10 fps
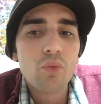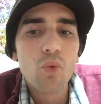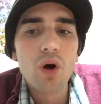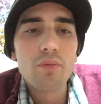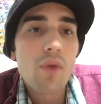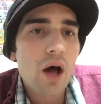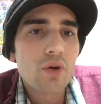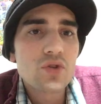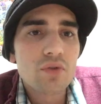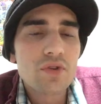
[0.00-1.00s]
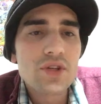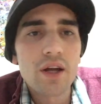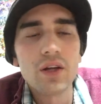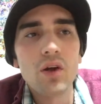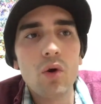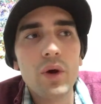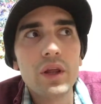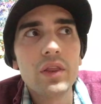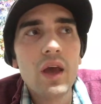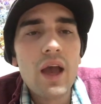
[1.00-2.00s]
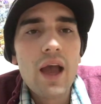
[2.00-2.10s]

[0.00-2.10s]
what models you've decided to go with,